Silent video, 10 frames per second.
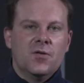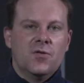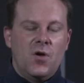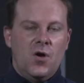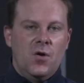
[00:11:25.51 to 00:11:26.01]

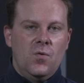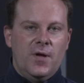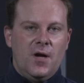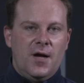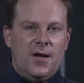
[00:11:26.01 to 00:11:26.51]
So
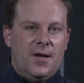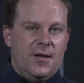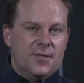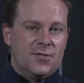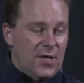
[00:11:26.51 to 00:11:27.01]
we are
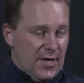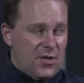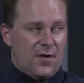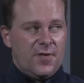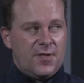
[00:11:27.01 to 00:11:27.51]
still in
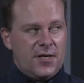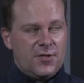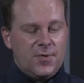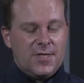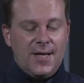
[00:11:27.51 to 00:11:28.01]

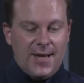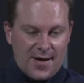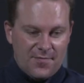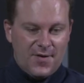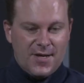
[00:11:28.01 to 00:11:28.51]
conversation with the
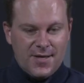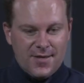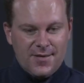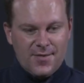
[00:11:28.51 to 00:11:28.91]
lovely,